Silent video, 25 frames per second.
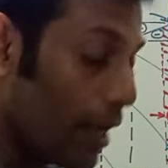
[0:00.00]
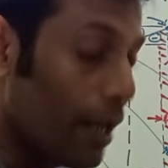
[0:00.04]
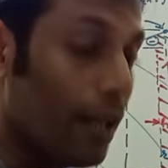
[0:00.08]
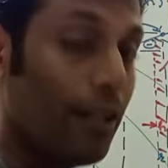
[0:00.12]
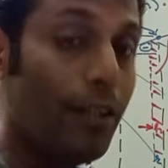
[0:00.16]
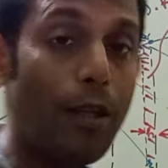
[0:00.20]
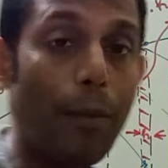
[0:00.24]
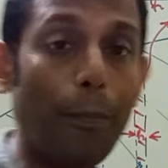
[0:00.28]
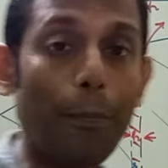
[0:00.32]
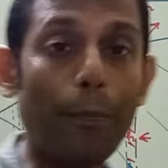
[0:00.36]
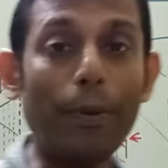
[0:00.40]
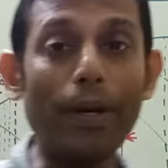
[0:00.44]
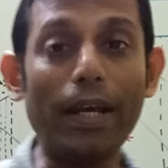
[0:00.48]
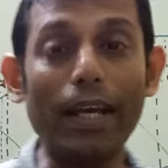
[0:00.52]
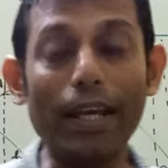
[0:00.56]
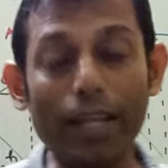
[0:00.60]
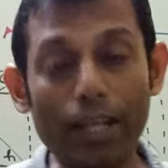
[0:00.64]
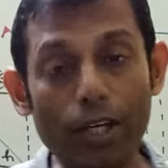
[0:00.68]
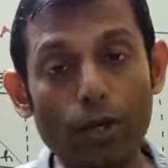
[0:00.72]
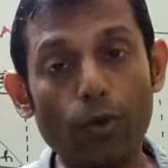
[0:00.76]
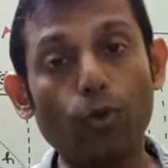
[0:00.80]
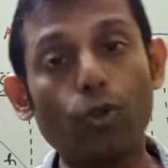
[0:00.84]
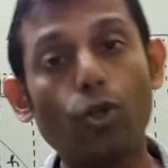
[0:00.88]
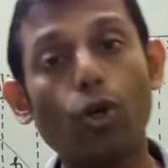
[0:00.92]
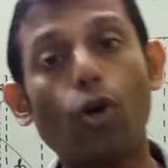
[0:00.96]
In the
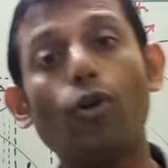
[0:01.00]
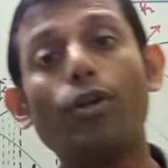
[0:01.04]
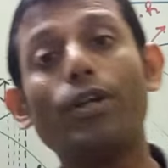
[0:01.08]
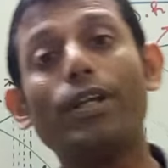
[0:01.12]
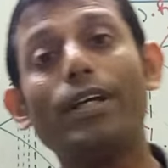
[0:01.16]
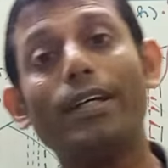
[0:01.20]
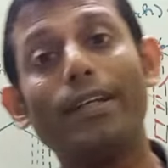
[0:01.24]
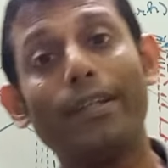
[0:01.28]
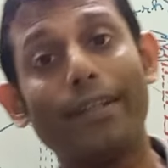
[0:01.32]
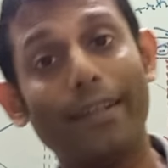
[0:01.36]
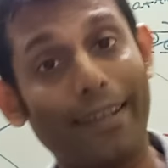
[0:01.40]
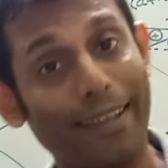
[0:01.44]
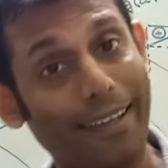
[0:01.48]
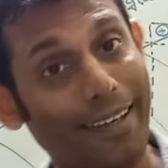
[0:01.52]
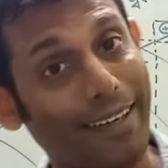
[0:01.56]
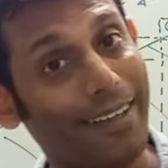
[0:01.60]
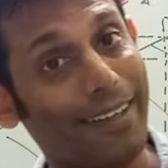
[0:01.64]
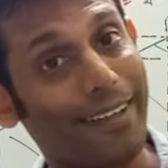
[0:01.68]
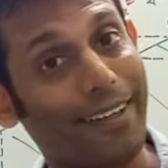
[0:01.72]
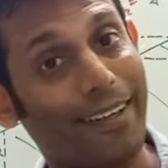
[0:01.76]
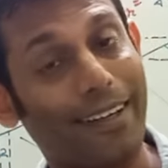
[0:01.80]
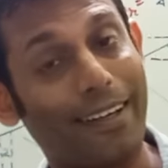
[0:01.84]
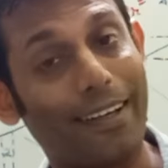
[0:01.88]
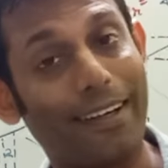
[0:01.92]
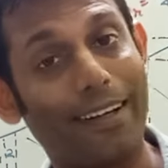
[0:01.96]
pre-Newtonian
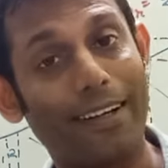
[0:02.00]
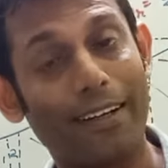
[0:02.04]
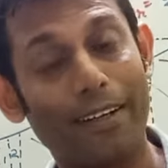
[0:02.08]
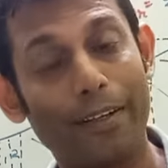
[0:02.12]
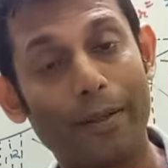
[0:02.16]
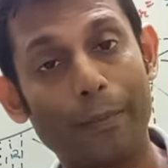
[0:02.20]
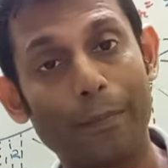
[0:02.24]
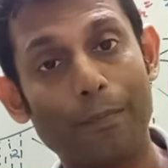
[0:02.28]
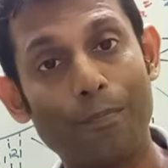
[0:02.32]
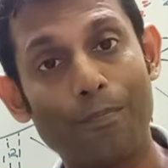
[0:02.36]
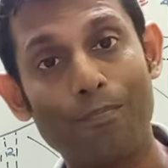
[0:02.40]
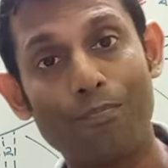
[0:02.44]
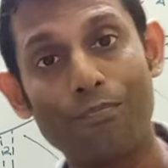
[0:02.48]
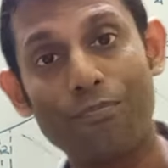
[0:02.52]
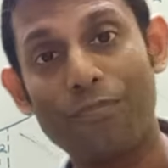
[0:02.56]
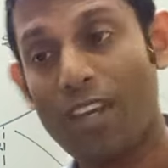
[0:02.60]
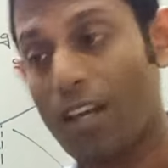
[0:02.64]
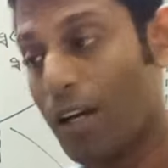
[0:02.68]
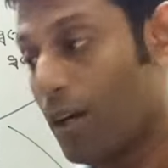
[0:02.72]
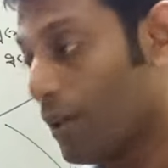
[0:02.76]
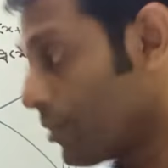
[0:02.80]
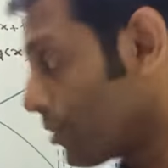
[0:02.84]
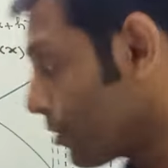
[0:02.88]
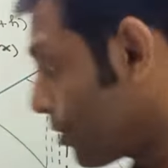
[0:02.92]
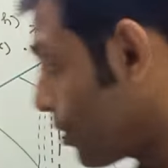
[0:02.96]
era,
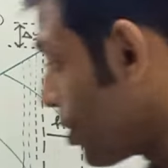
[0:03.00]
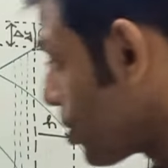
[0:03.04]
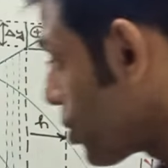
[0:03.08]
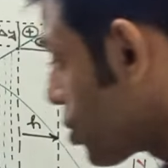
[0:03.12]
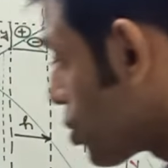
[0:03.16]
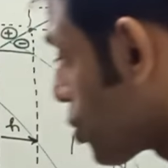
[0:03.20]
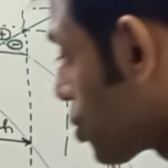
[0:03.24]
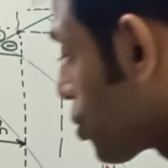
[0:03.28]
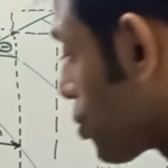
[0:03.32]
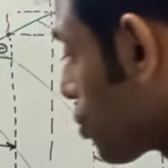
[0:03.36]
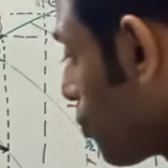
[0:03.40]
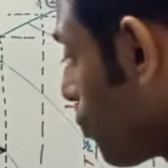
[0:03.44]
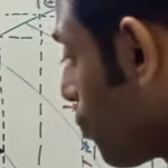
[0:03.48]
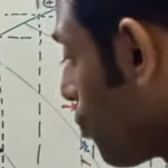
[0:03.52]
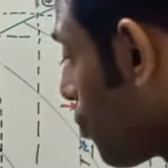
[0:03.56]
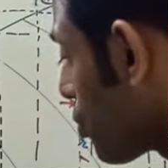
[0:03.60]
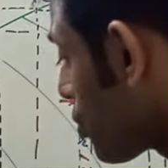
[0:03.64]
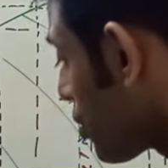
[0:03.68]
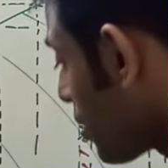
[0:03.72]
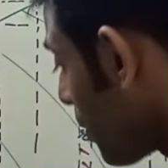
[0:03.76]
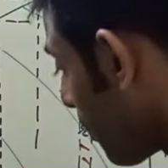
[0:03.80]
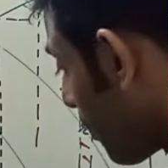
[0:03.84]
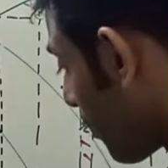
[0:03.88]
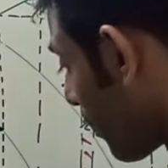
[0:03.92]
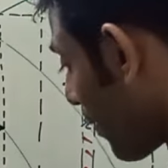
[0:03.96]
this
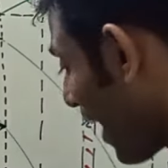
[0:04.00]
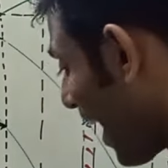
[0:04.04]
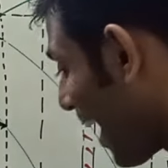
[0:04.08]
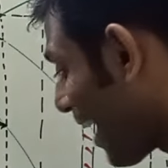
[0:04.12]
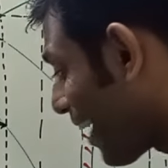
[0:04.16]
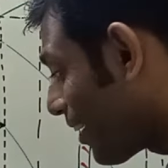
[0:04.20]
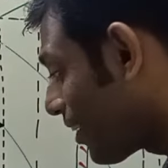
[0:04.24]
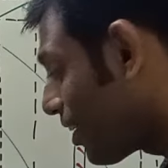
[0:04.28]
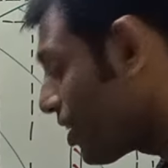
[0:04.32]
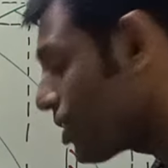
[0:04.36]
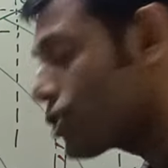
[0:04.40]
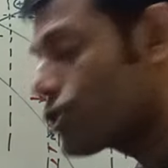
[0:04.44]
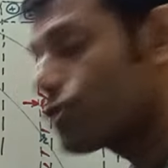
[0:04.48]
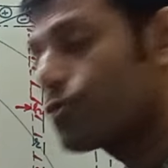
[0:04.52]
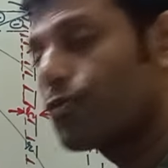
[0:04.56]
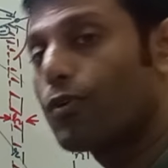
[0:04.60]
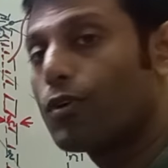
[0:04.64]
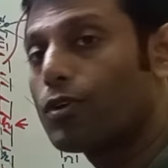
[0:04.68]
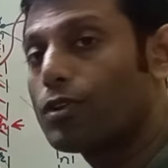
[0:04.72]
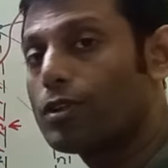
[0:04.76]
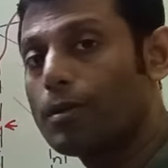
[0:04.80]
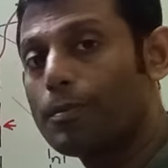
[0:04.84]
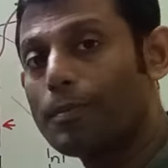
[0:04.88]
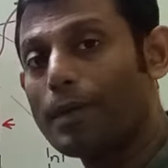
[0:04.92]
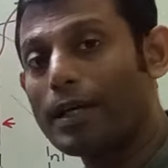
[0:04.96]
was a practice
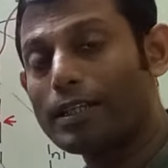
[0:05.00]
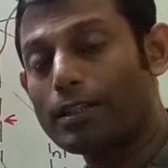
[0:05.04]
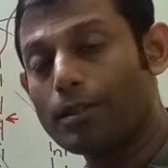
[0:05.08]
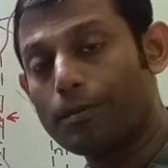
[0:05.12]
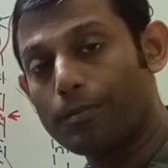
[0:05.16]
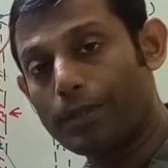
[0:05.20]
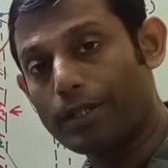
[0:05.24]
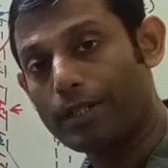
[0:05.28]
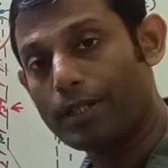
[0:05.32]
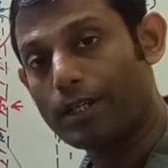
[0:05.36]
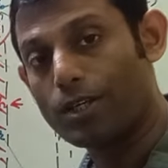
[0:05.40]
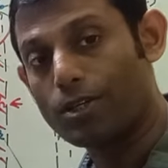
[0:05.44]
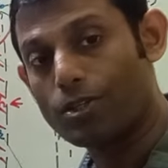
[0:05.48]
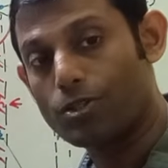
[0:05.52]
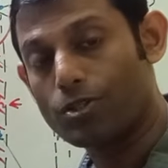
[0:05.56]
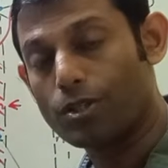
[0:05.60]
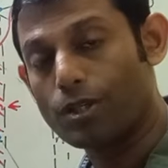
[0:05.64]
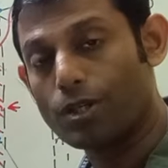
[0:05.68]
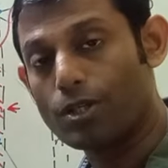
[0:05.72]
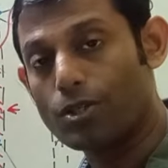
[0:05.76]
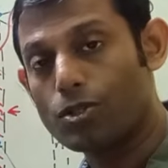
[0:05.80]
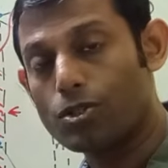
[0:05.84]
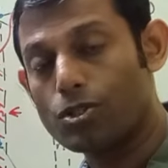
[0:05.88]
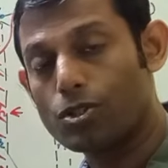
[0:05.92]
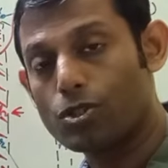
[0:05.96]
for the
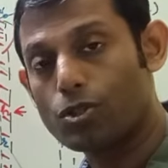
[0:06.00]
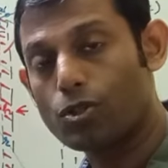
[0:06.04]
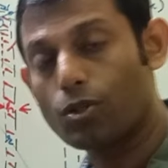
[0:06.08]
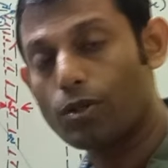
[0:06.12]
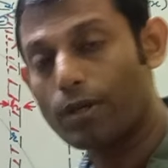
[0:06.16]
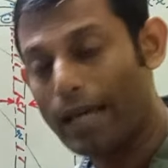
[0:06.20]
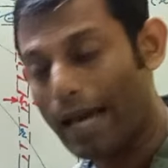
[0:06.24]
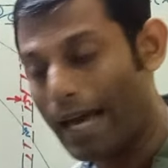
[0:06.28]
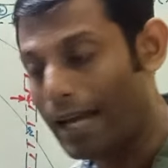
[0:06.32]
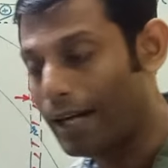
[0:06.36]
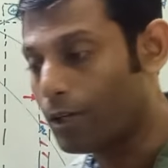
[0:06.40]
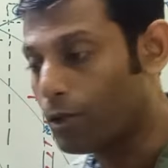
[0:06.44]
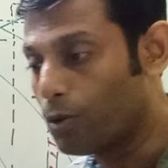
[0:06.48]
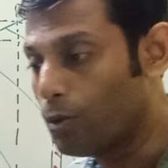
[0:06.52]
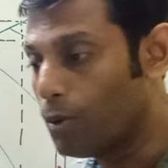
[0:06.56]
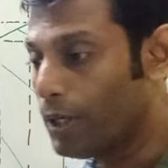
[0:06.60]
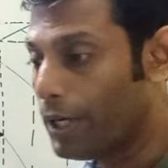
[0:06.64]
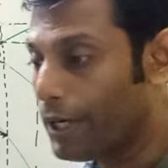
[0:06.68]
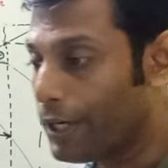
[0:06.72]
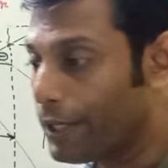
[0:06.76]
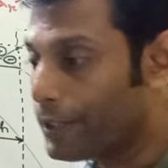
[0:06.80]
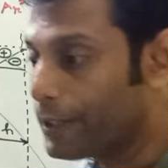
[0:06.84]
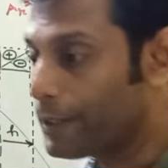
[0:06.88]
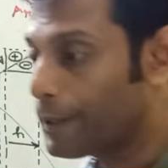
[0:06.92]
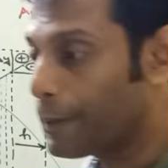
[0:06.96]
mathematicians to
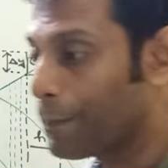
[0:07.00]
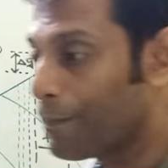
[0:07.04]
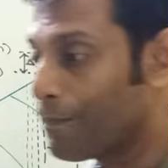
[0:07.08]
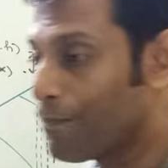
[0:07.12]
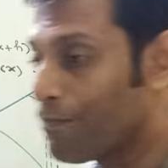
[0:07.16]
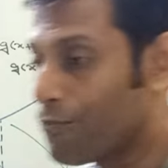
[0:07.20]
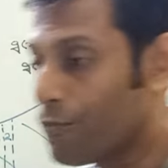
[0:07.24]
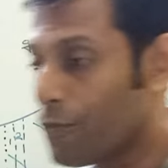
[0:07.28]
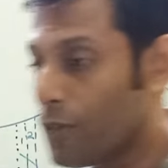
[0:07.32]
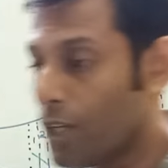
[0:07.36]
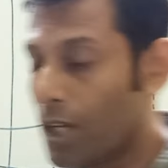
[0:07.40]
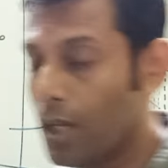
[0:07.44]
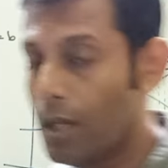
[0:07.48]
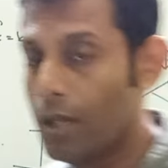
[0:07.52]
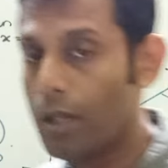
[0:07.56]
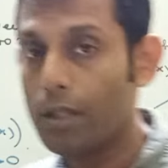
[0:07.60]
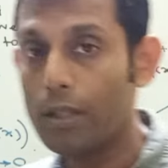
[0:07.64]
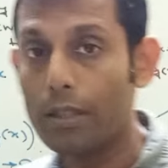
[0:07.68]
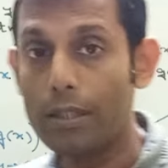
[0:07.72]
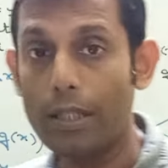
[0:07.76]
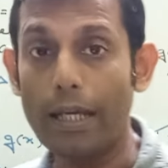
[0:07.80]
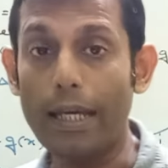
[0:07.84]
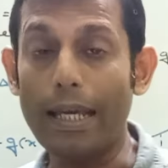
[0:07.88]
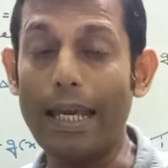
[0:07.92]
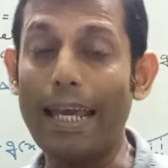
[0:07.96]
calculate
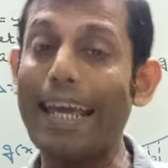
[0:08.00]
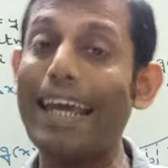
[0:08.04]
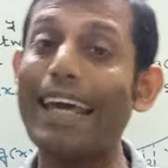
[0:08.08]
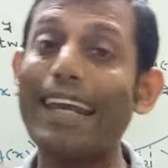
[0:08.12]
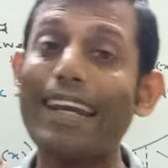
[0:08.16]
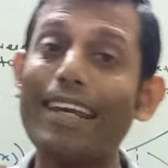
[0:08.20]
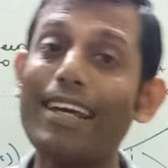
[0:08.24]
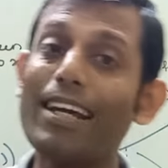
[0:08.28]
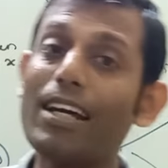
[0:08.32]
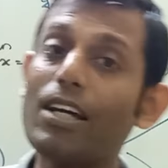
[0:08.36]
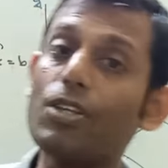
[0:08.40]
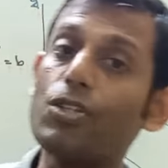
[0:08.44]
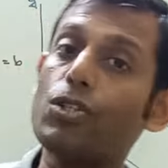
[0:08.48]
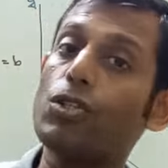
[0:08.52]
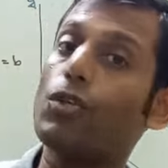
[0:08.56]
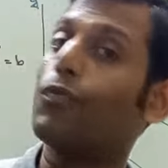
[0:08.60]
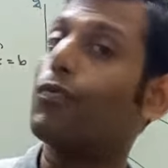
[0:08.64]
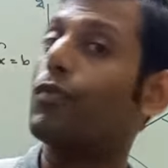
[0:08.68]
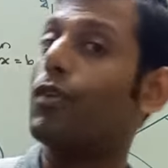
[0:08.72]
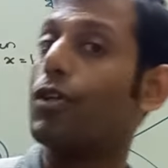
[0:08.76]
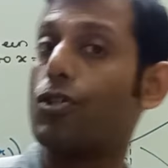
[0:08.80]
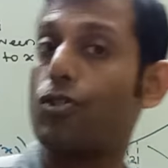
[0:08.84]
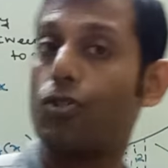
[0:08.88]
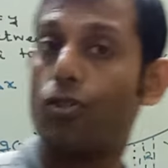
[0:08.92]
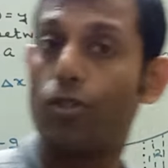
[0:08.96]
the areas
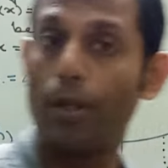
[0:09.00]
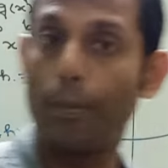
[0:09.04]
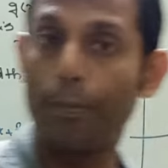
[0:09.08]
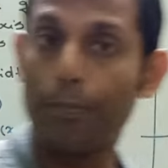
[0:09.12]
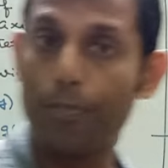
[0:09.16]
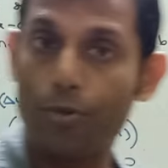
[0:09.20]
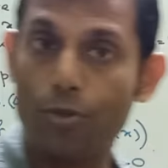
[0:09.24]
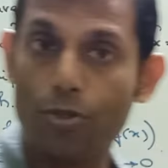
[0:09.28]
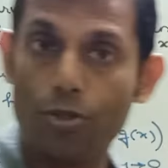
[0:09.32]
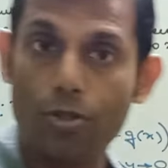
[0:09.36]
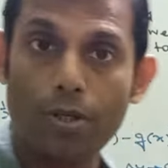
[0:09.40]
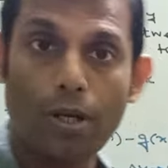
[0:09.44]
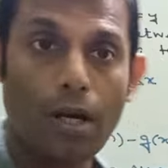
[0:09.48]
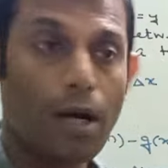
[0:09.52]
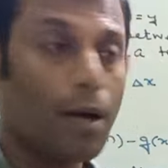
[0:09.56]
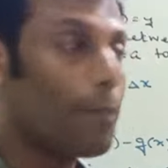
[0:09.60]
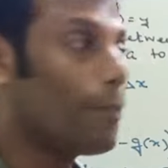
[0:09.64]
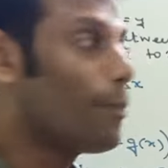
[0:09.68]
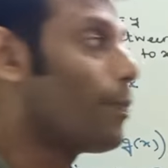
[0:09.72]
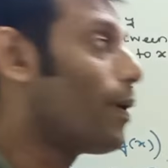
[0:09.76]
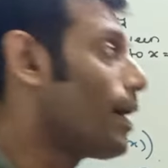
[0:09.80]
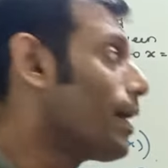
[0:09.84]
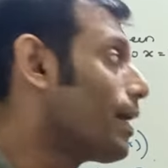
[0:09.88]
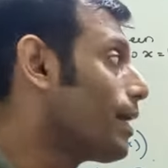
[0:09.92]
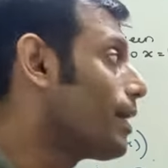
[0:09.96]
of the strips
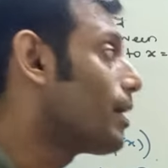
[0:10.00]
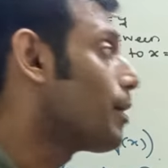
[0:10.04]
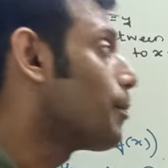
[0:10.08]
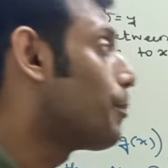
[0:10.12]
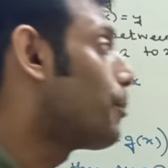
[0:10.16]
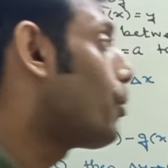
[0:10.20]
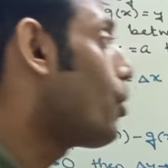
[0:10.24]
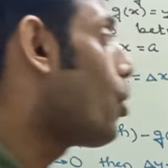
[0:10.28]
by